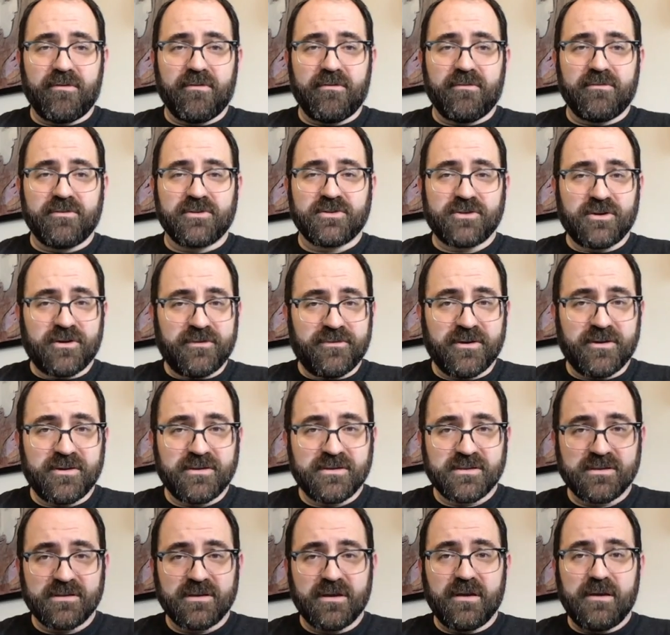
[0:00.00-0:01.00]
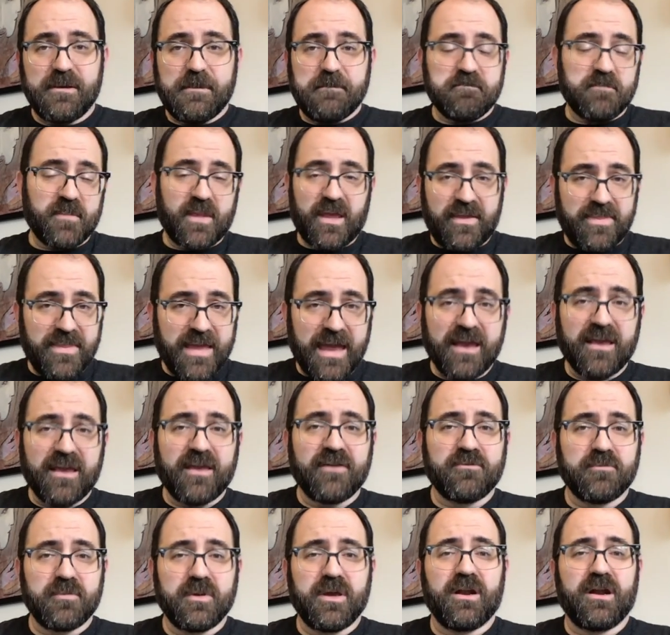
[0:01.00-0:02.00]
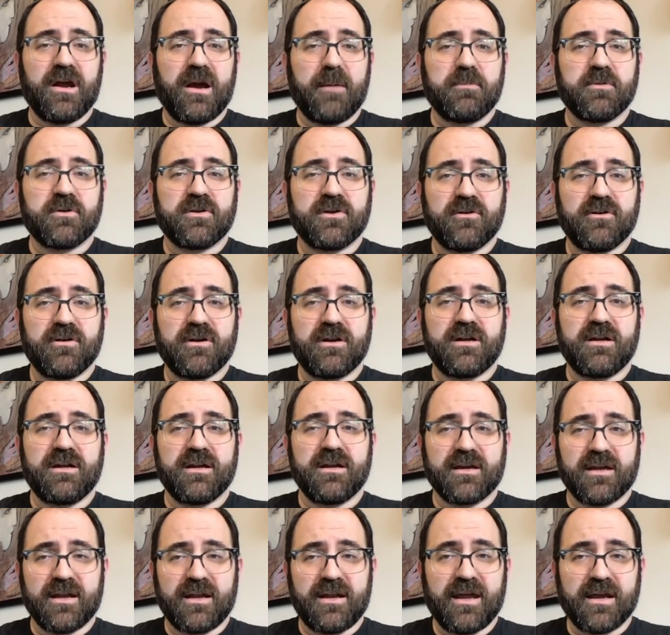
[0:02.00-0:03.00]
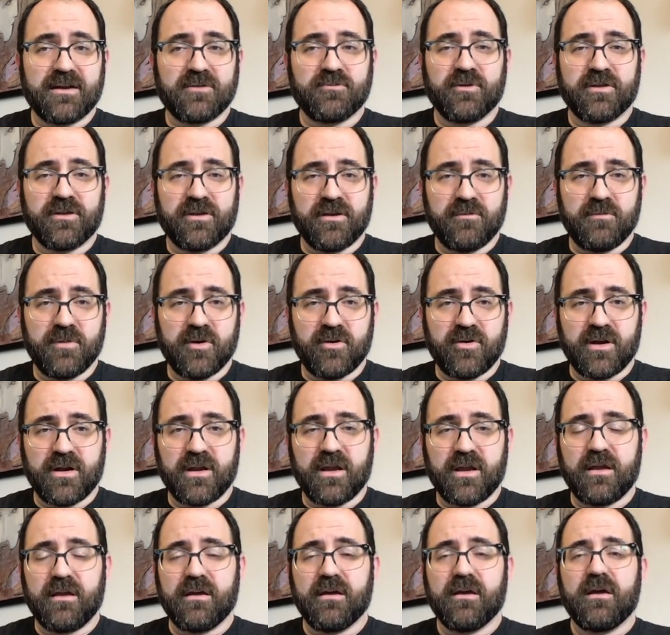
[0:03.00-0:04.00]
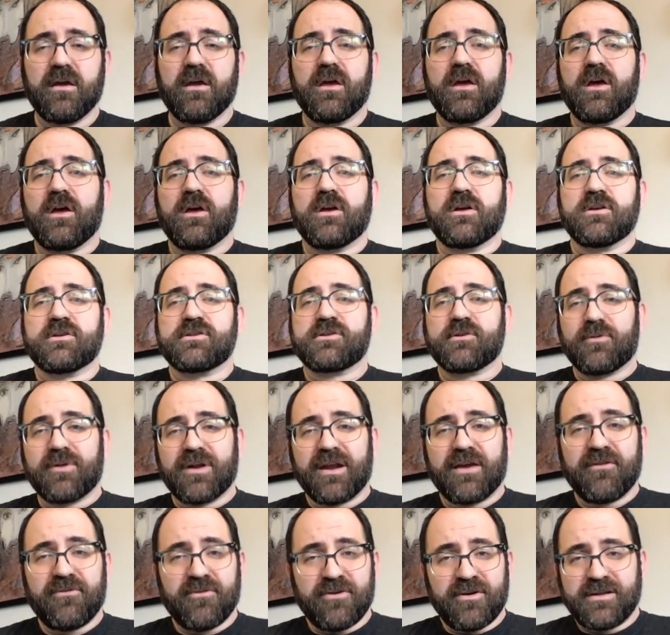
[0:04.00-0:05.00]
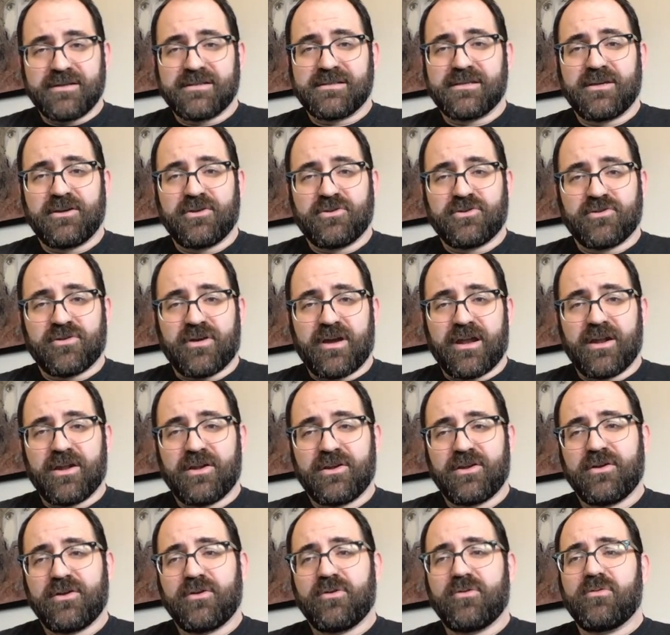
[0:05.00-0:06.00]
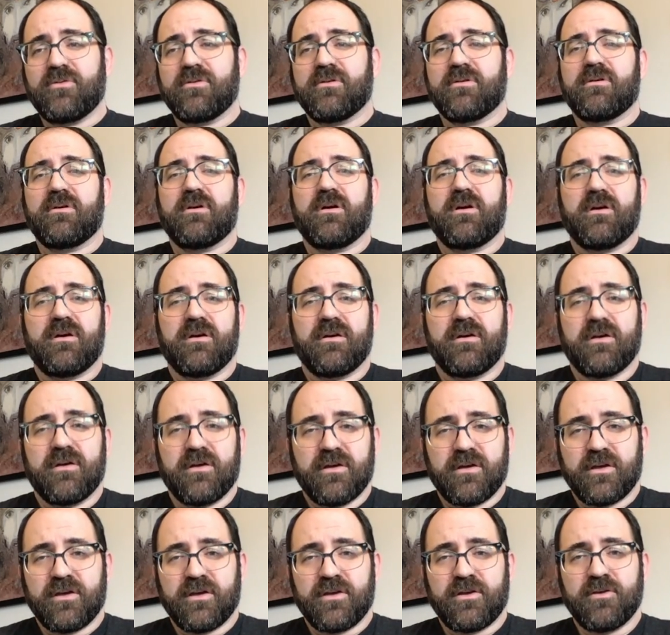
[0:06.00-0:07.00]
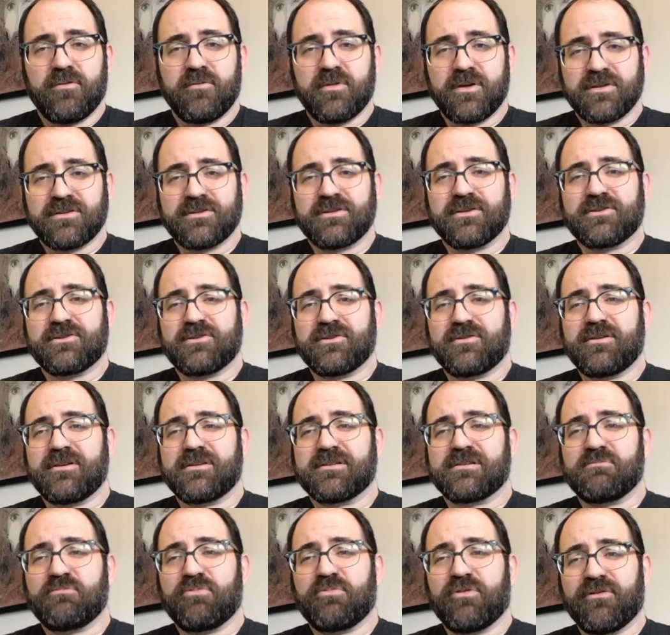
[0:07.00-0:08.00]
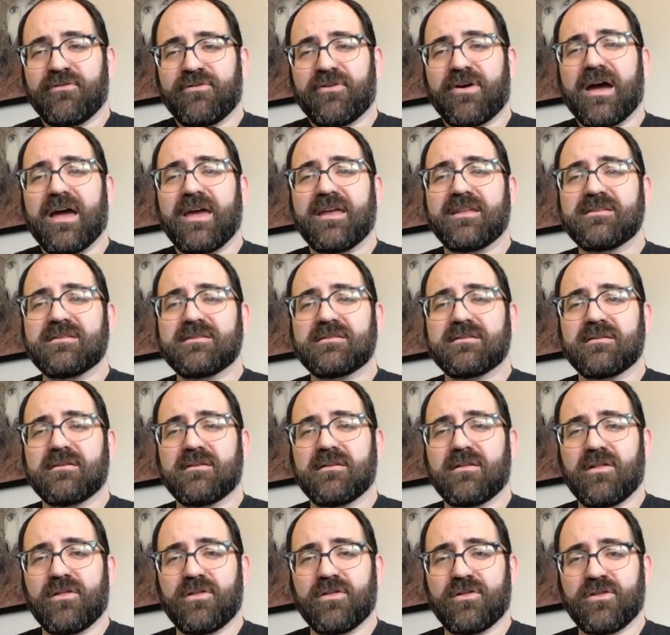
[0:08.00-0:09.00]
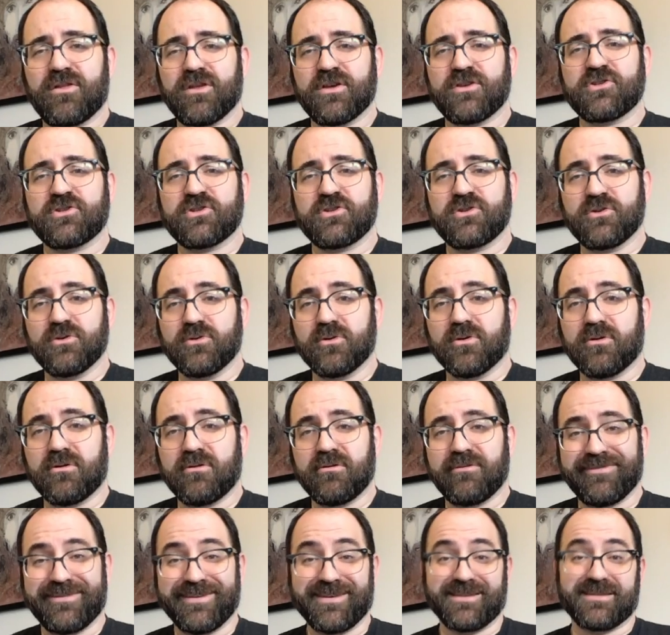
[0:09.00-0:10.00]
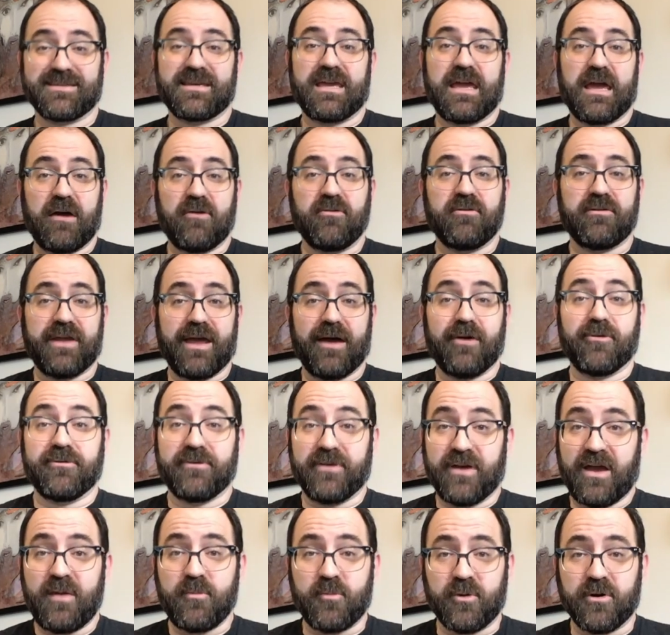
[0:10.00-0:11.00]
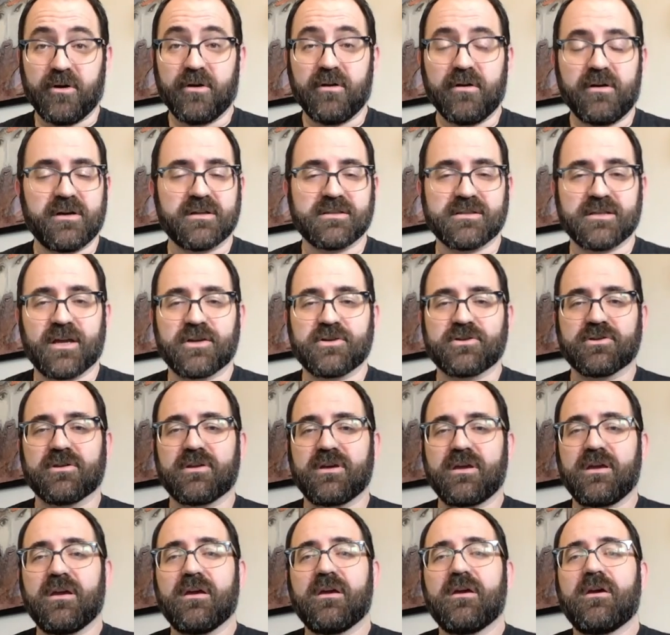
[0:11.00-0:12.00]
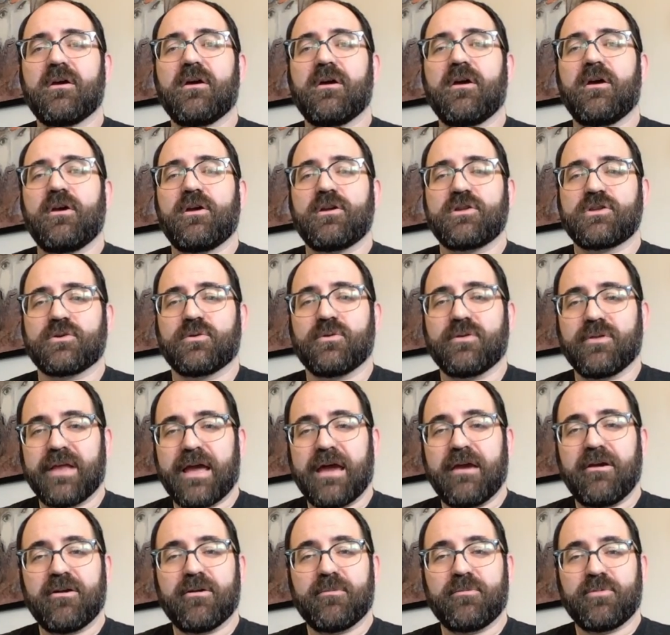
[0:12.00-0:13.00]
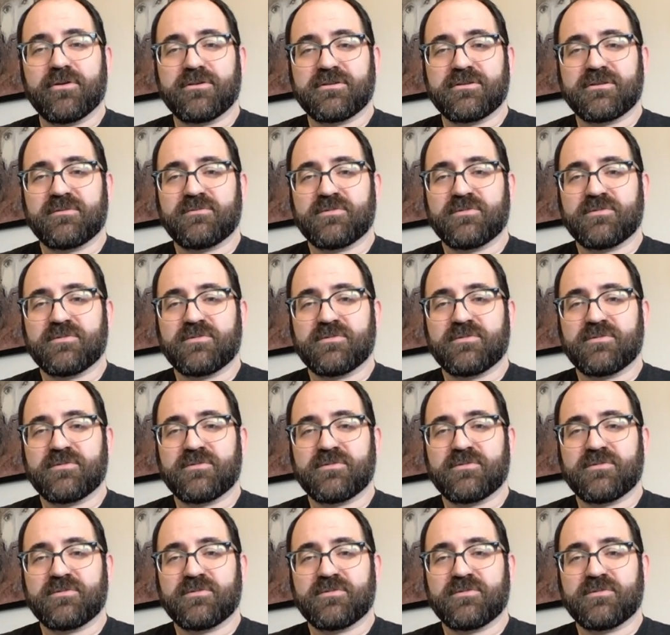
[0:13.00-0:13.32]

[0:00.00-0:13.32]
service, and that gives me an opportunity to connect with community. So whatever it is that you try to do, Humanistic Judaism provides this tool, this countdown timer, essentially, to allow you to put some